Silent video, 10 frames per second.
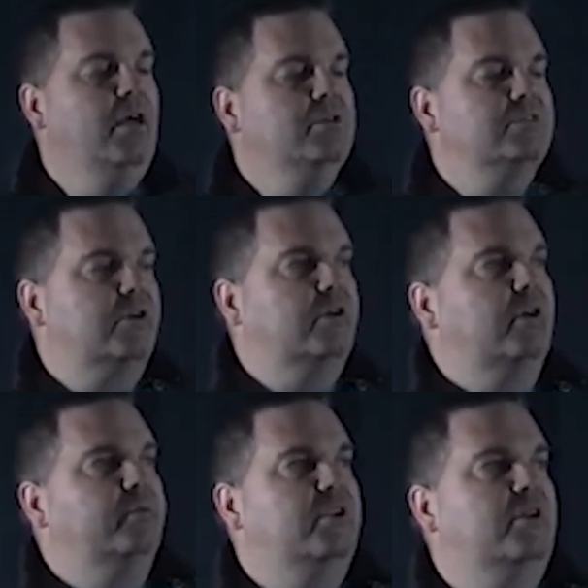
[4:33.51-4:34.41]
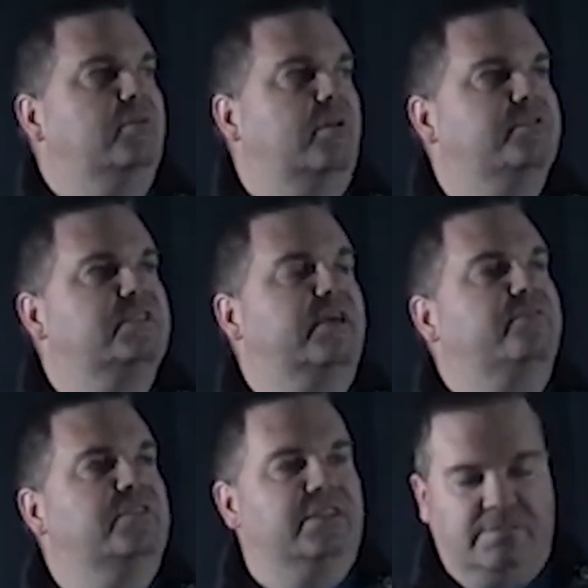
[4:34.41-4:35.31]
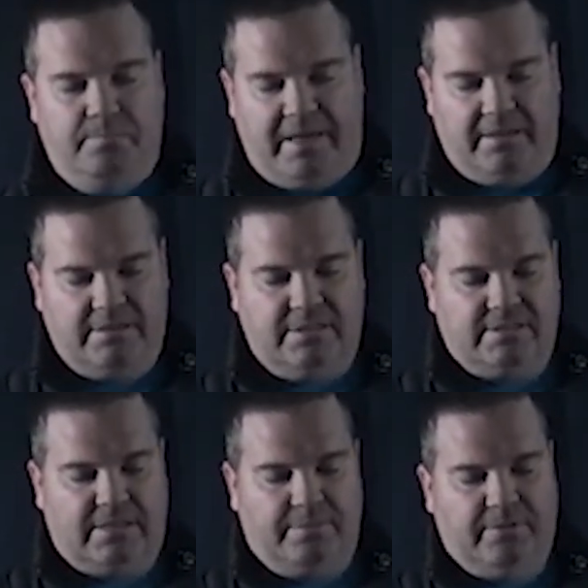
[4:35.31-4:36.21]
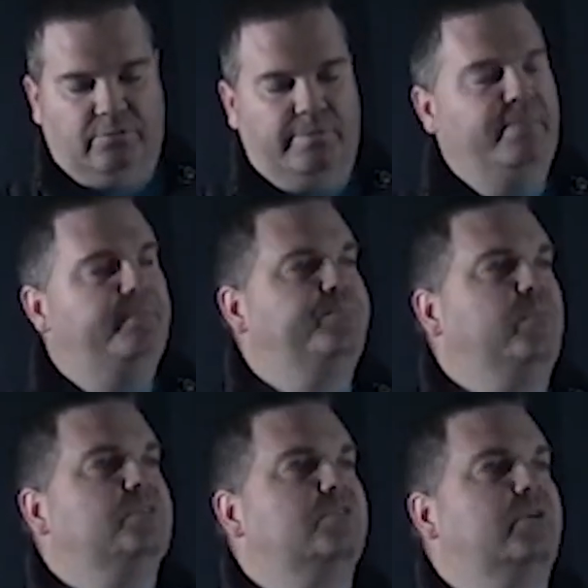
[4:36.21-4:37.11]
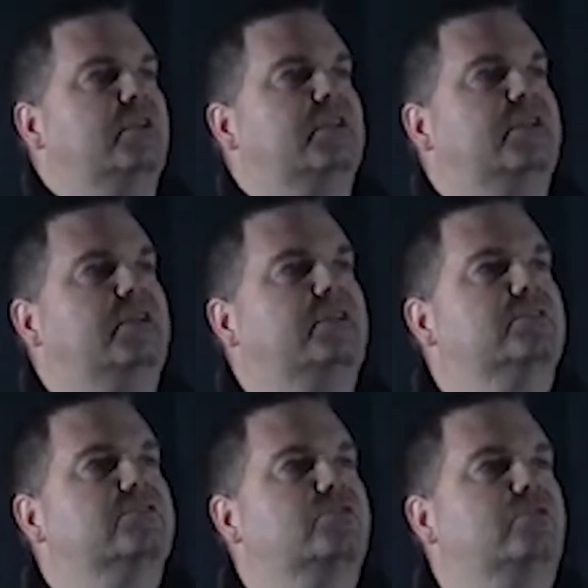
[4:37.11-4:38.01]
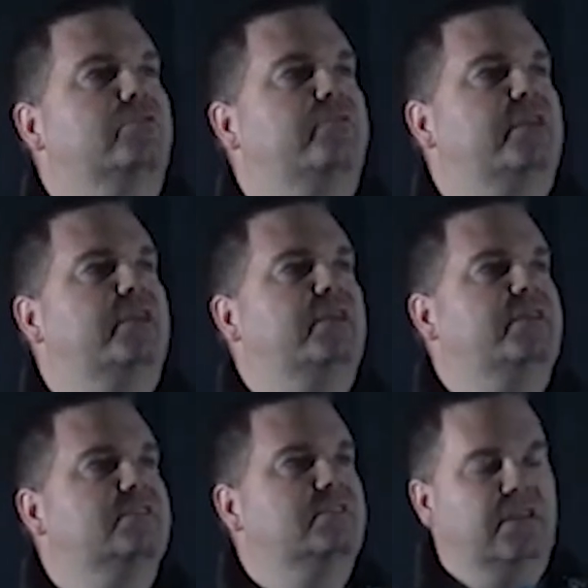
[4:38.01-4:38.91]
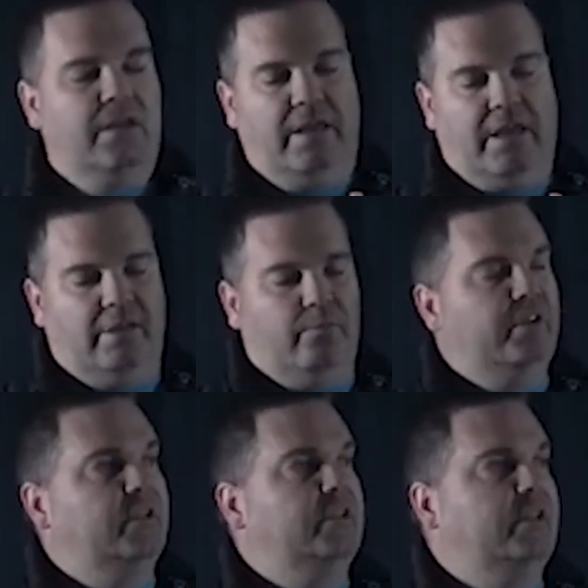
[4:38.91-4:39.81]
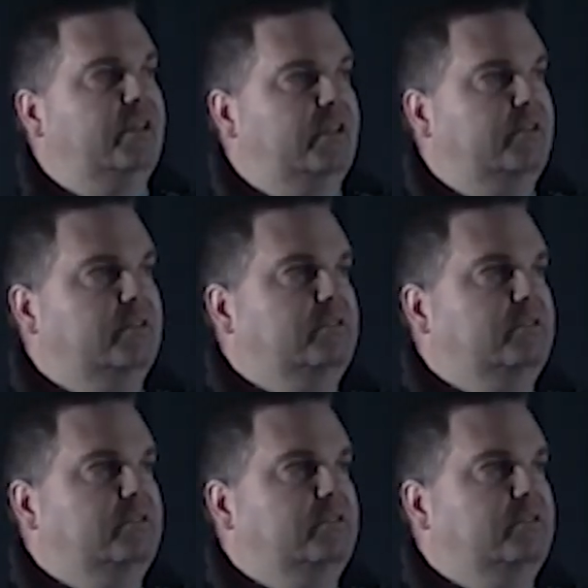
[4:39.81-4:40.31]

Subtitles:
So I'm going to obviously need to balance this up a little bit. So we're going to need 2 of these, and we're going to need